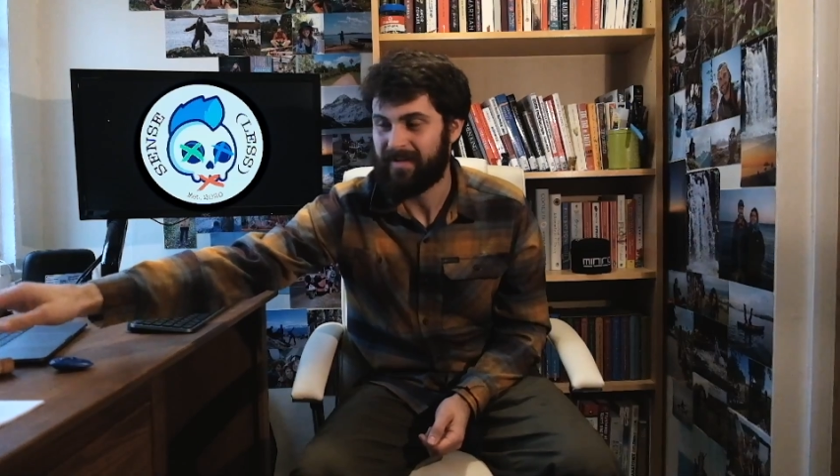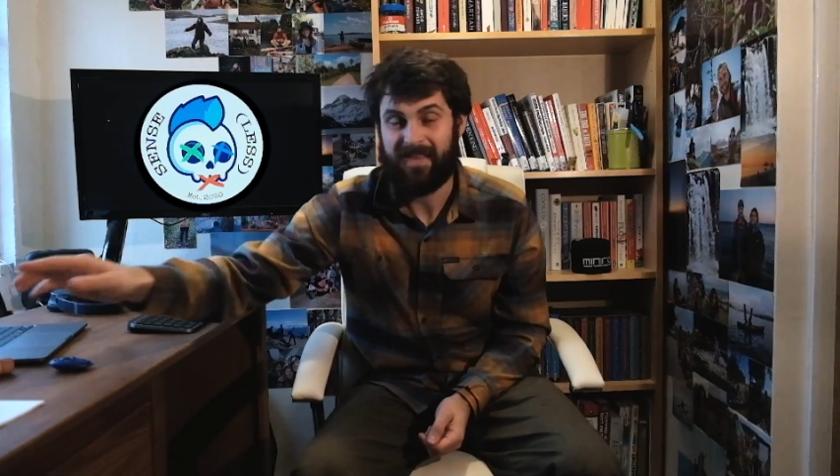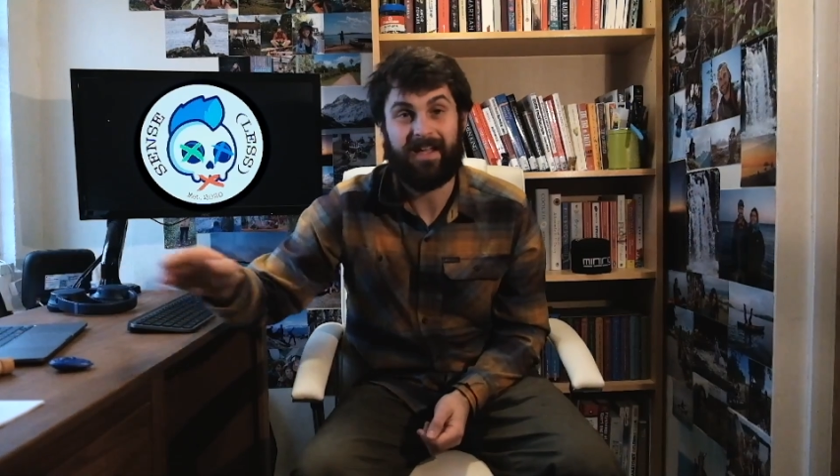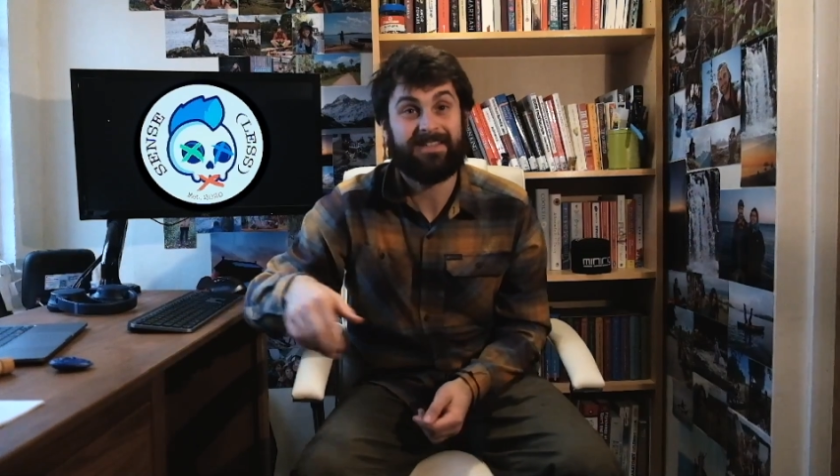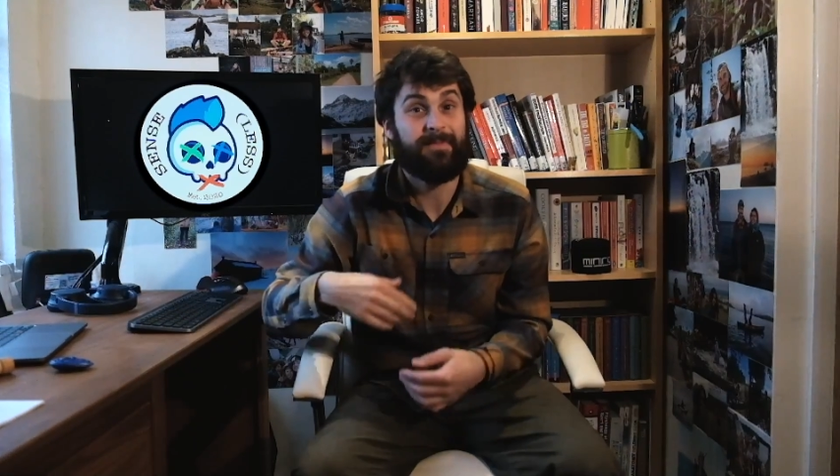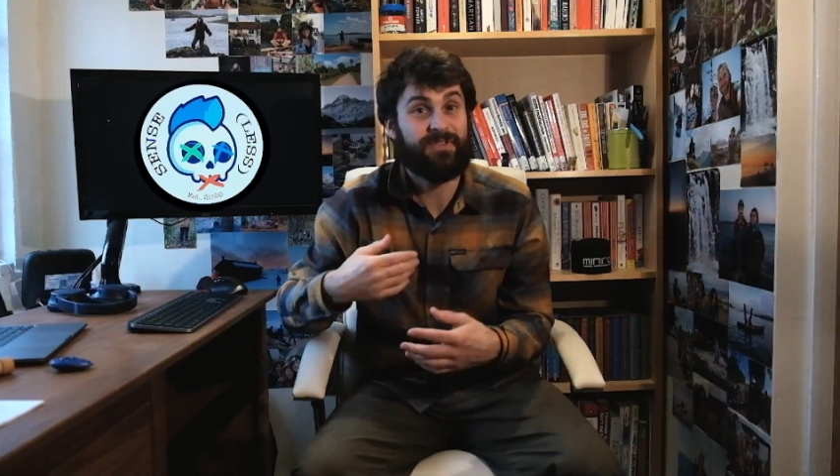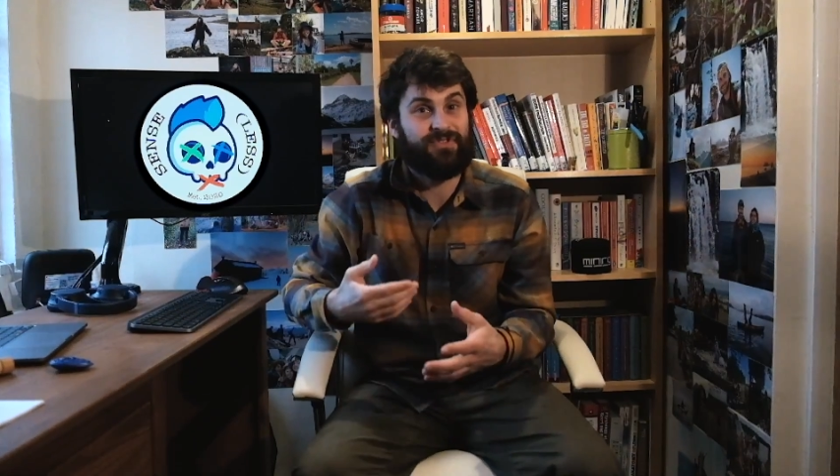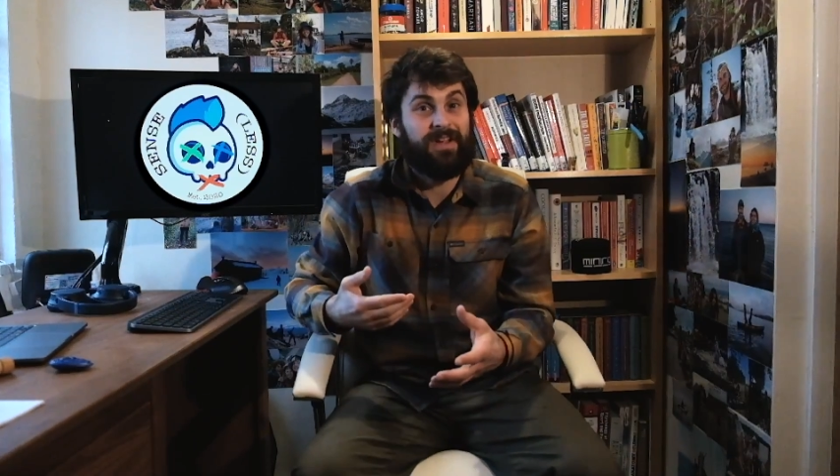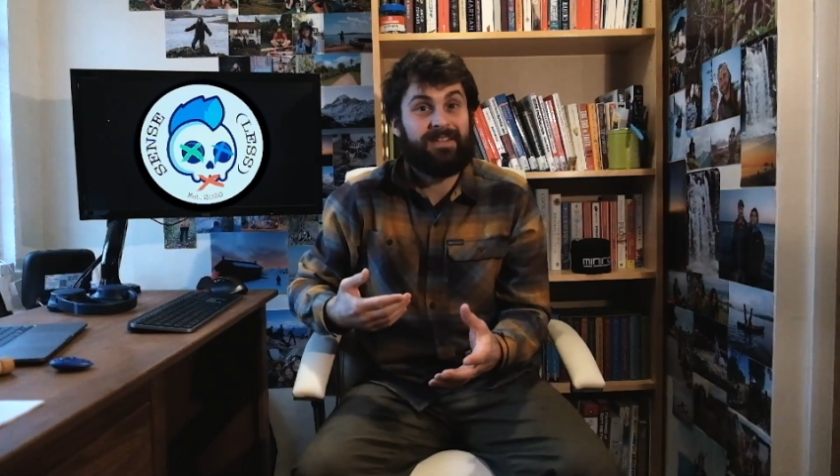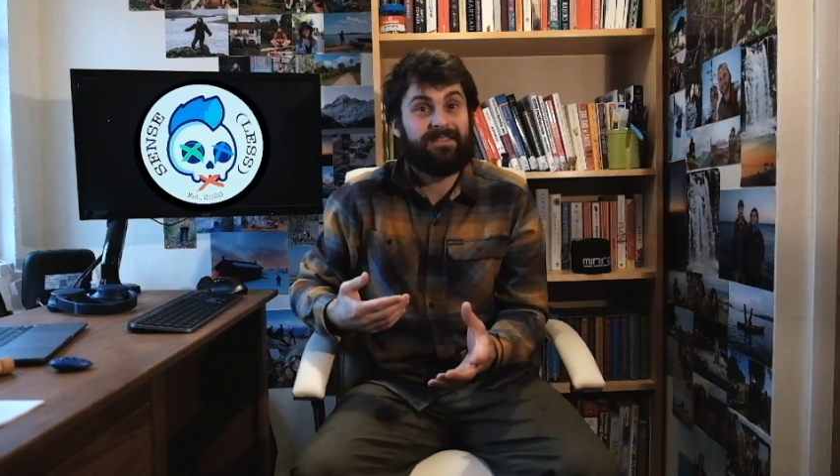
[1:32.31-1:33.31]
that
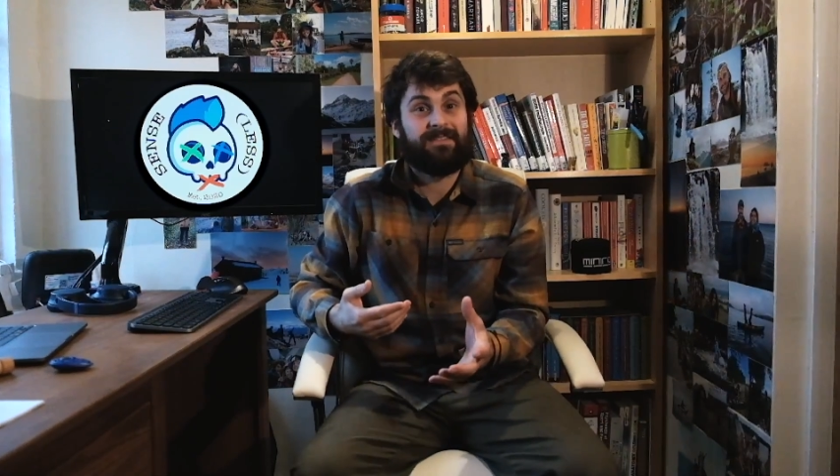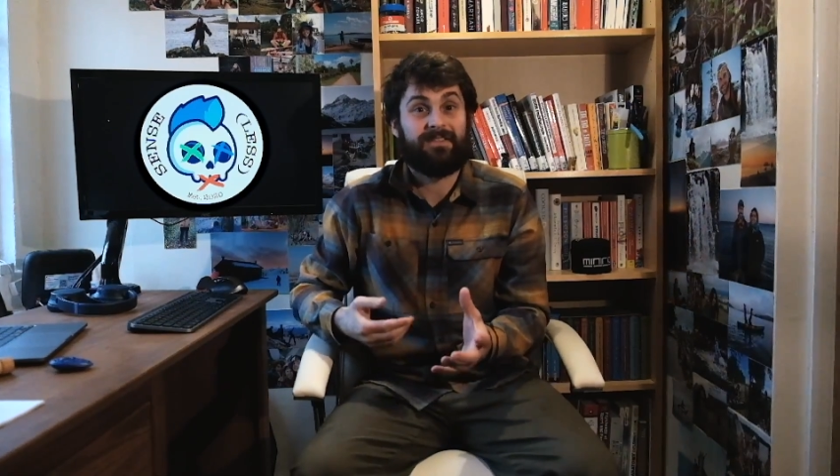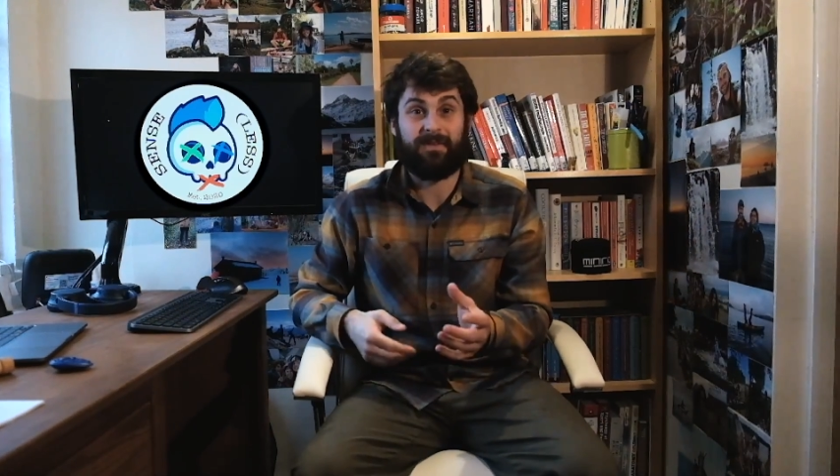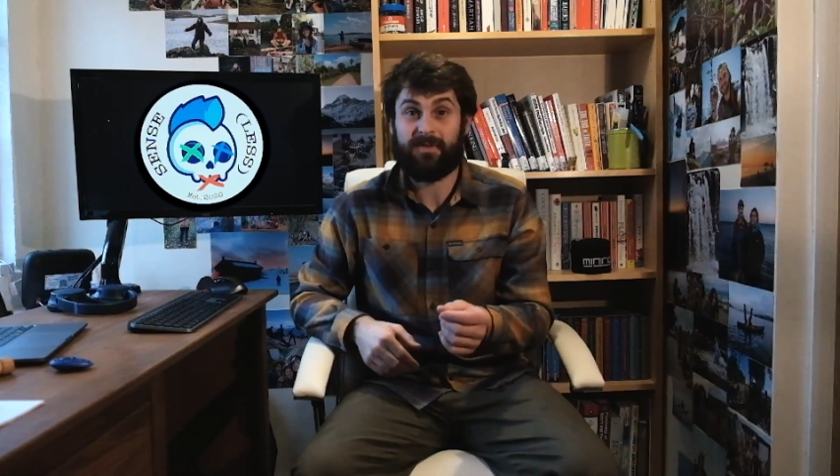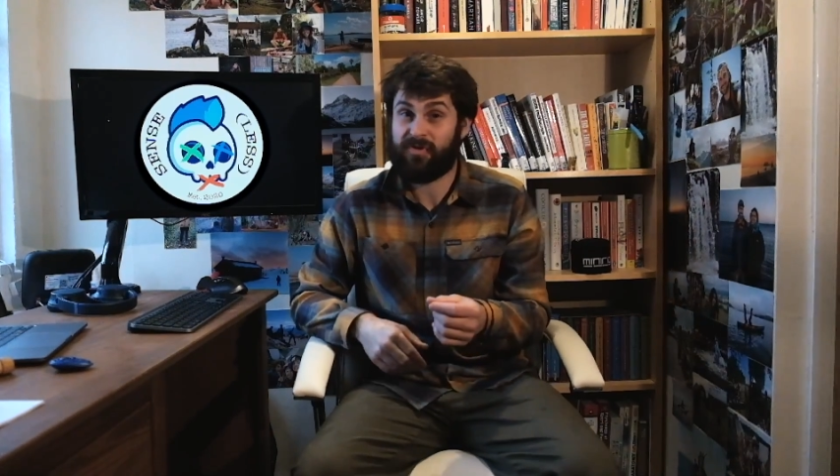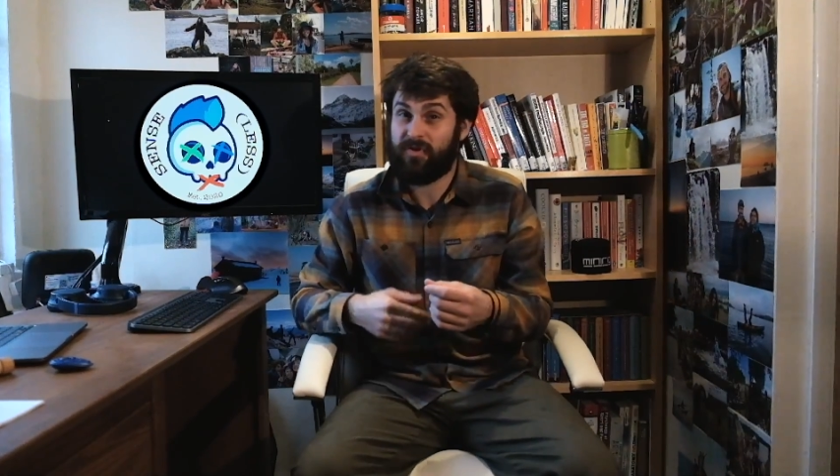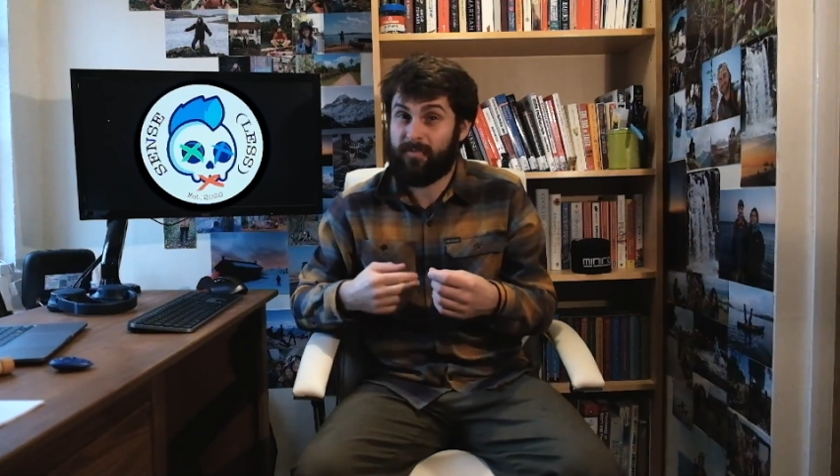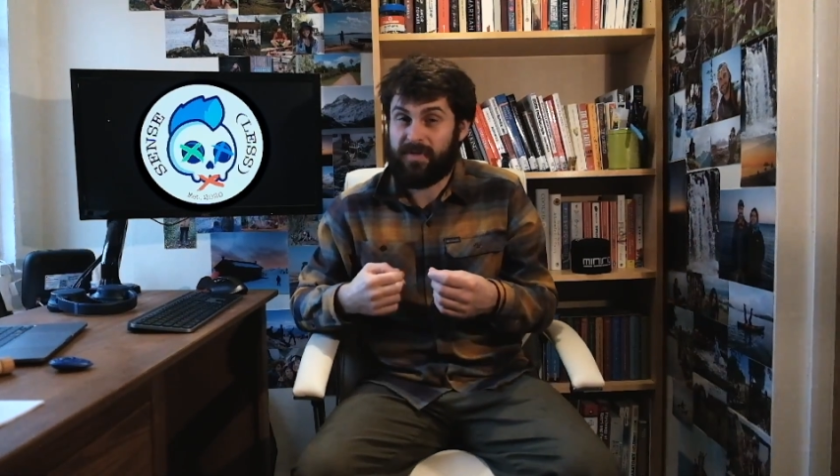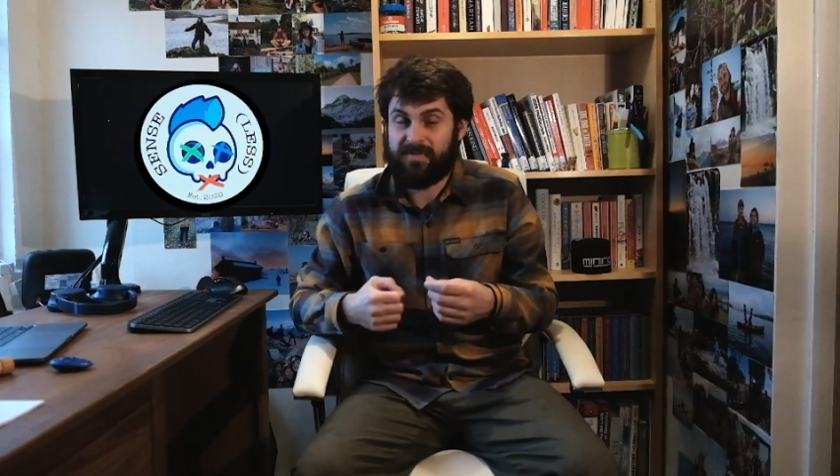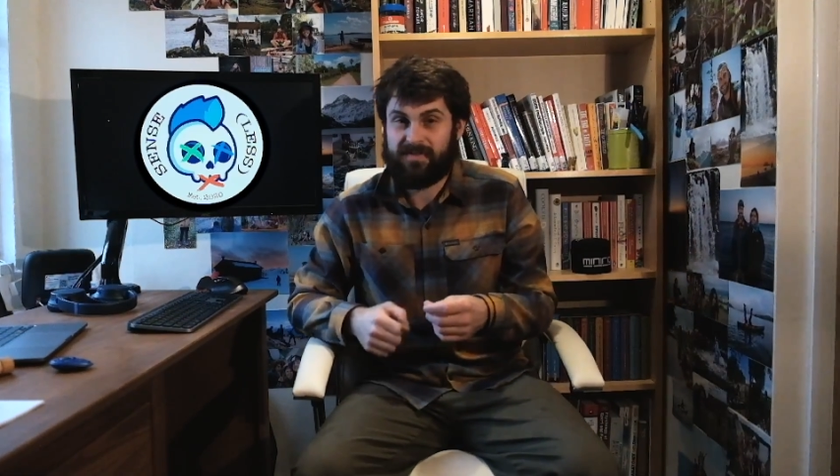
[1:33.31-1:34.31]
demonstrates that
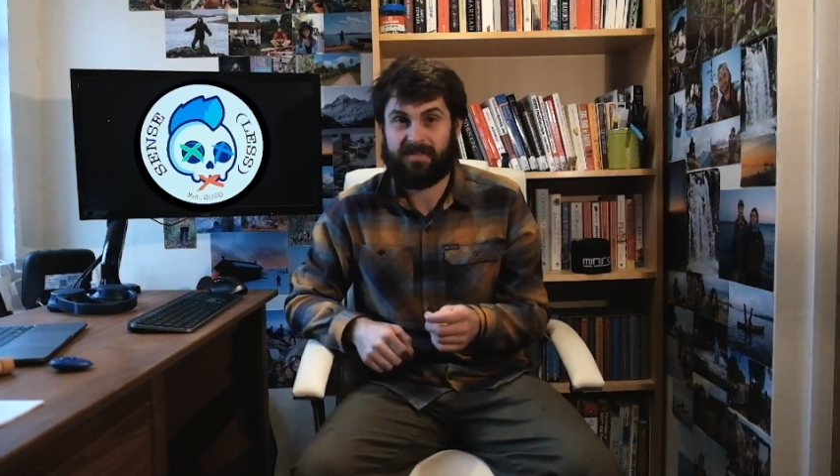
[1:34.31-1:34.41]
humans